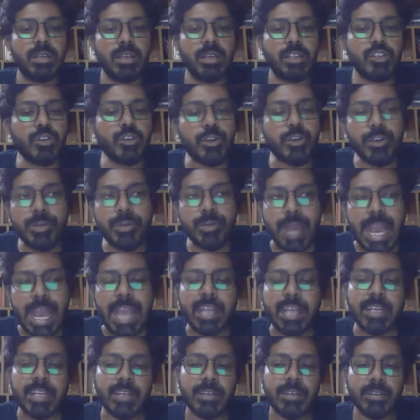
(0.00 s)
to
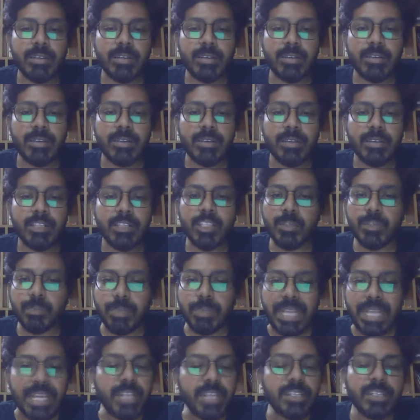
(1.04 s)
crack,
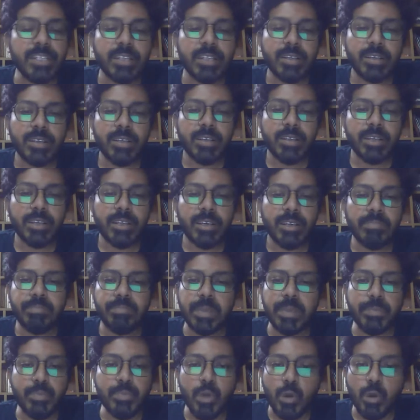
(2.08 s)
split,
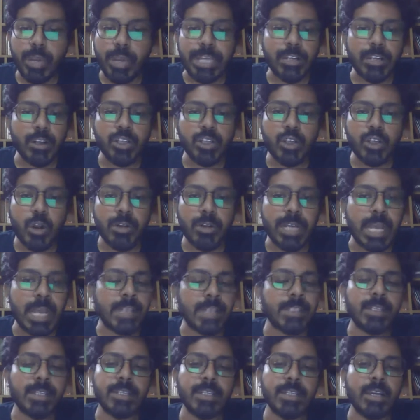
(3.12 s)
be broken or torn
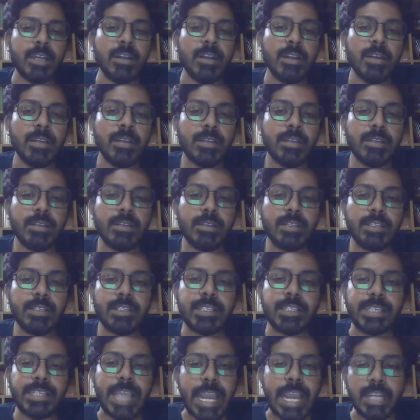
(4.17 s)
asunder,
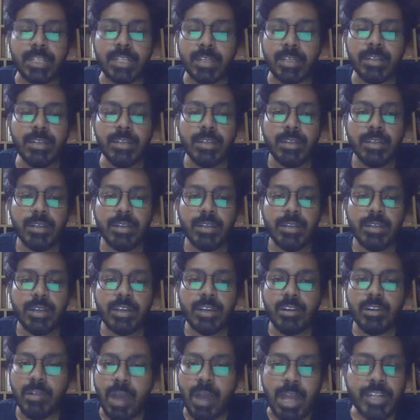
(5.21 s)
scattered,
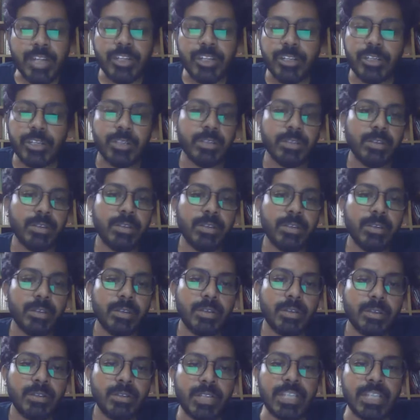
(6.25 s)
crushed,
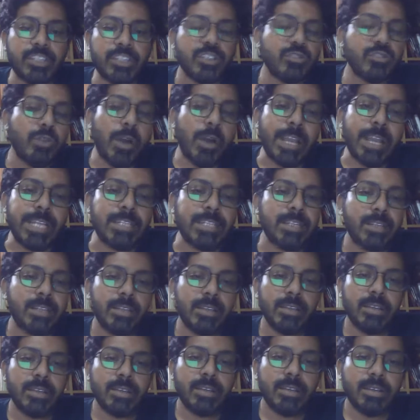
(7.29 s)
destroyed,
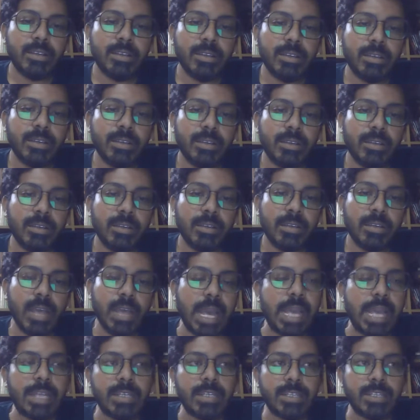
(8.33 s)

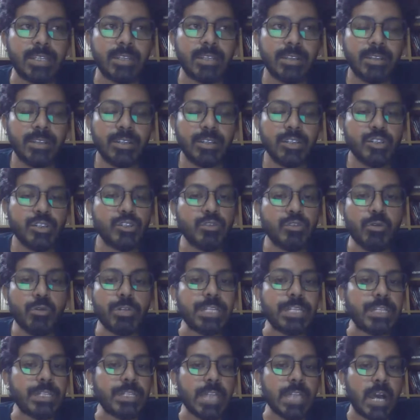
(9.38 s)
and
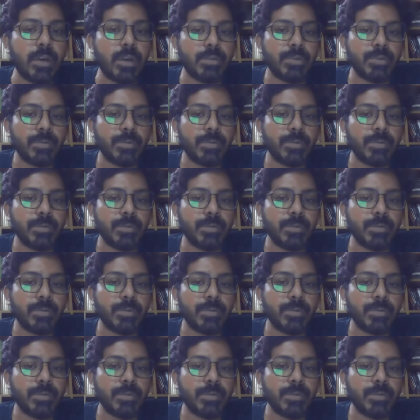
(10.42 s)
trodden down.